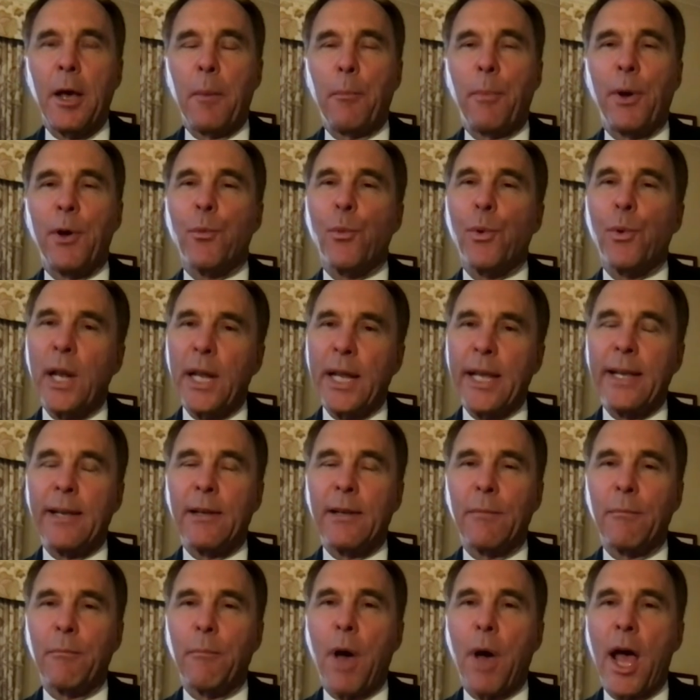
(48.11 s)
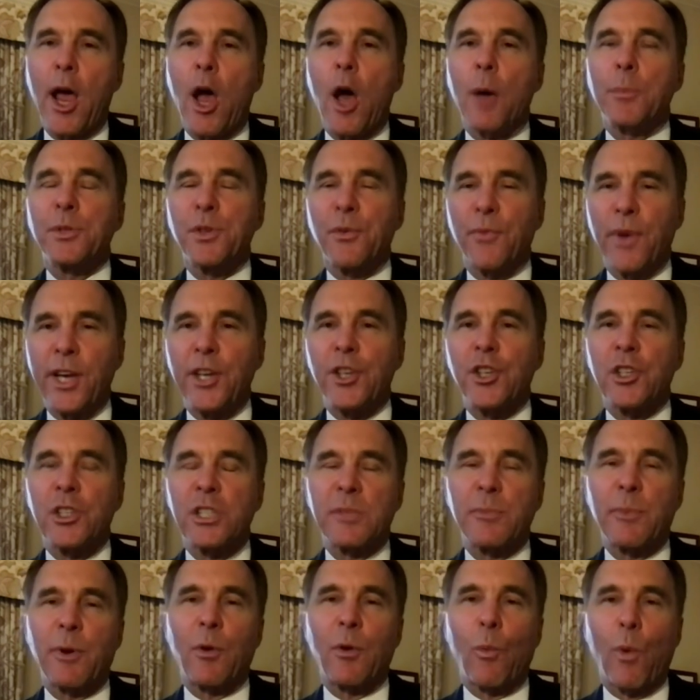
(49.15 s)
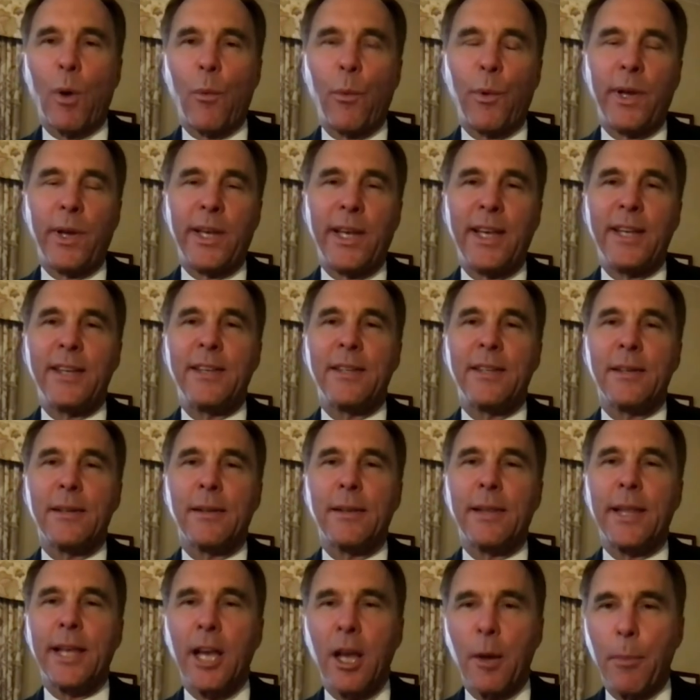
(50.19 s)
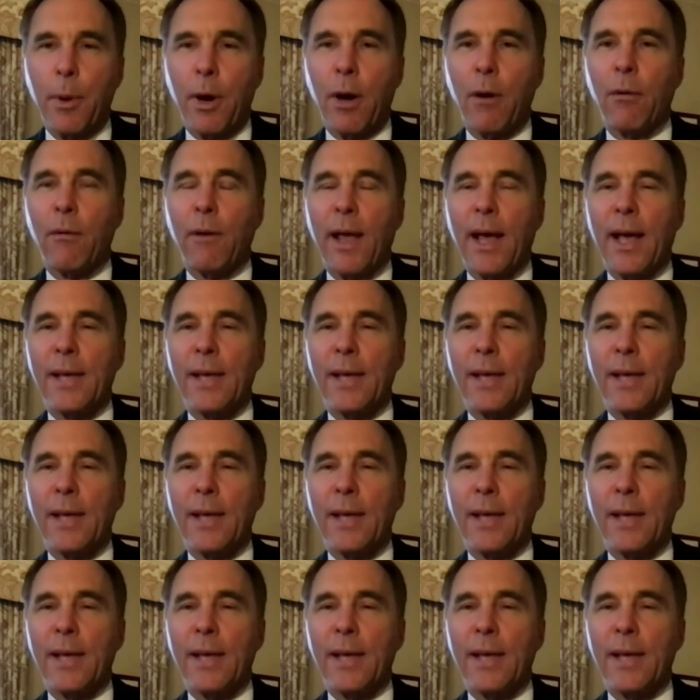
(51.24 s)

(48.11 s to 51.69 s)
but really my observations about what we need to think about